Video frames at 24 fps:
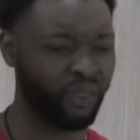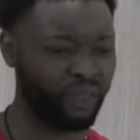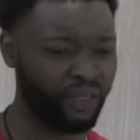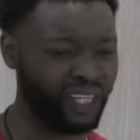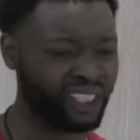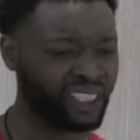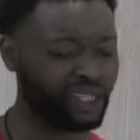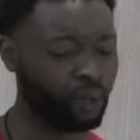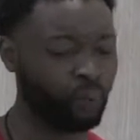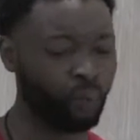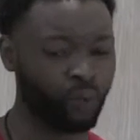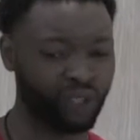the
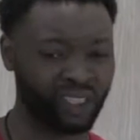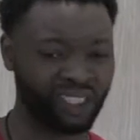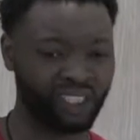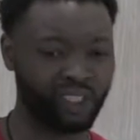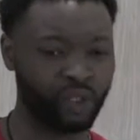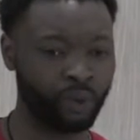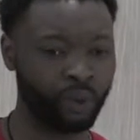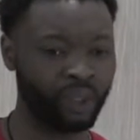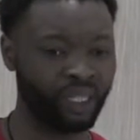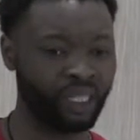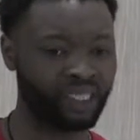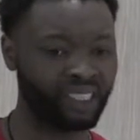things I was
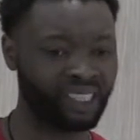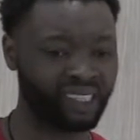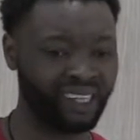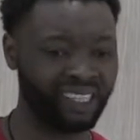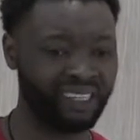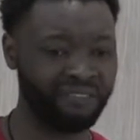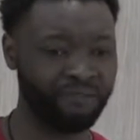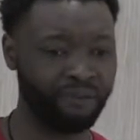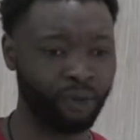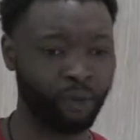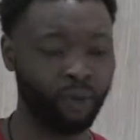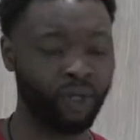doing, I
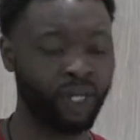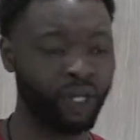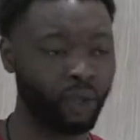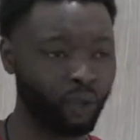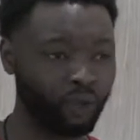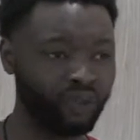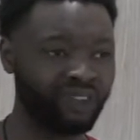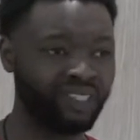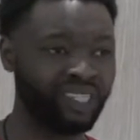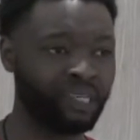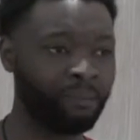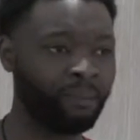started to feel
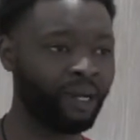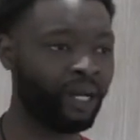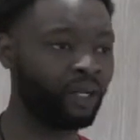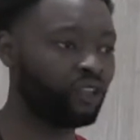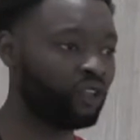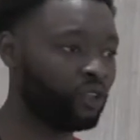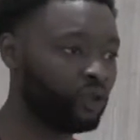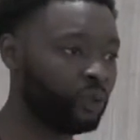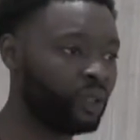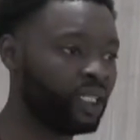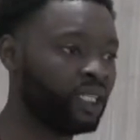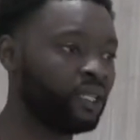guilty
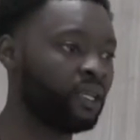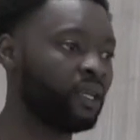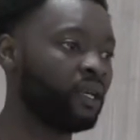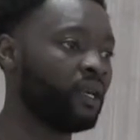about doing,